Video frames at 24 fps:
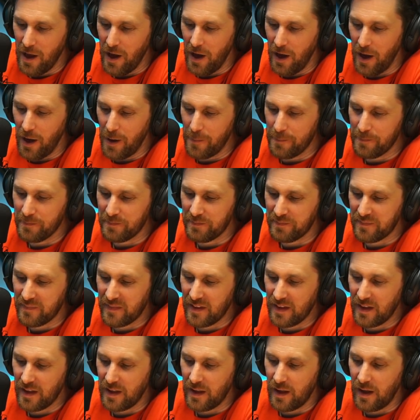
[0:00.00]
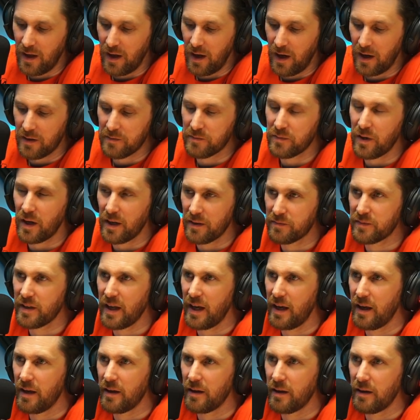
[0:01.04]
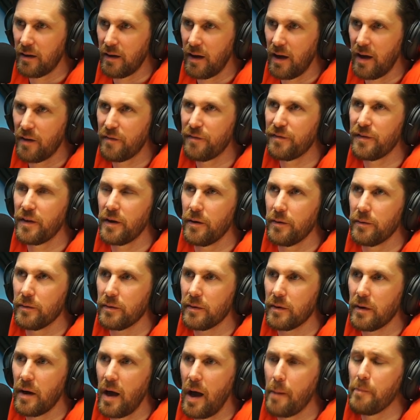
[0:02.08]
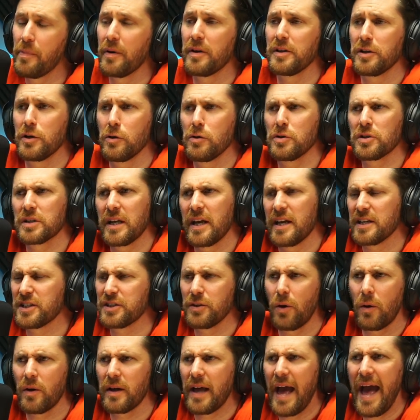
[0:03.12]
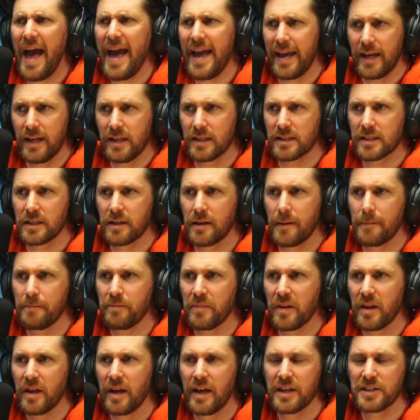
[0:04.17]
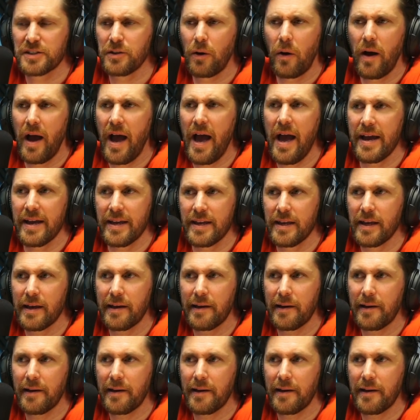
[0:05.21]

Um, I've I've got a few, but usually it's not hate. Oh! it's not hate.